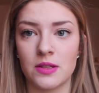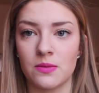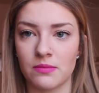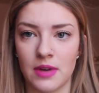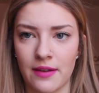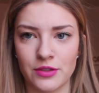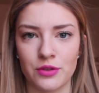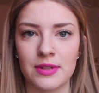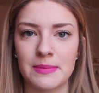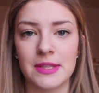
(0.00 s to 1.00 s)
You don't have to
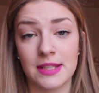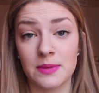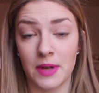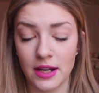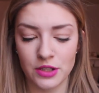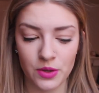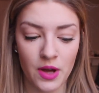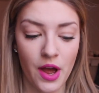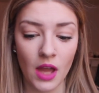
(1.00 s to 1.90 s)
do this, but this is what I do.